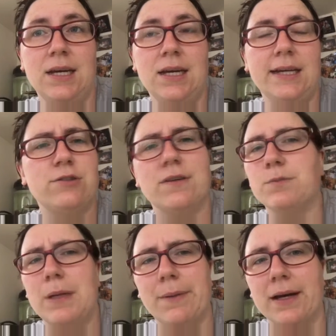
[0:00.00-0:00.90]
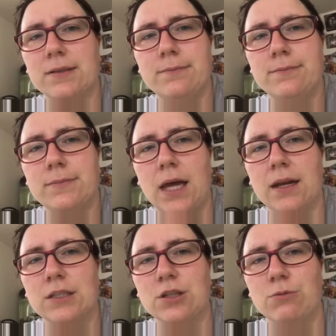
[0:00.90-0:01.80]
it drives me mad and
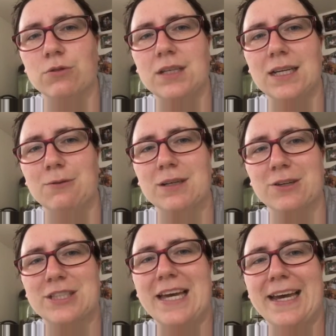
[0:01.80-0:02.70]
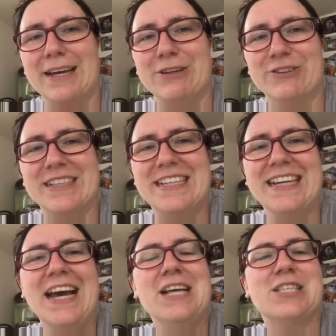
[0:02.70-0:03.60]
I don't want anyone else getting annoyed.
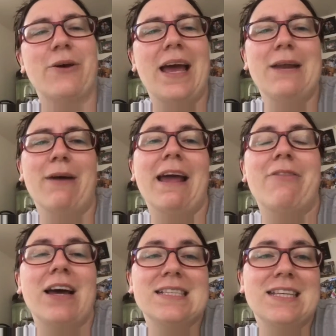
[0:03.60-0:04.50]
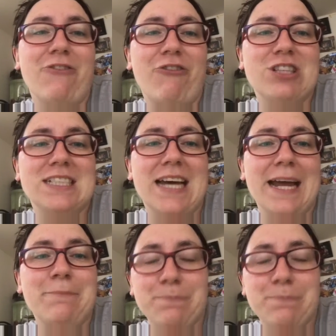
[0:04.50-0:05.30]
So anyway, that's it for today.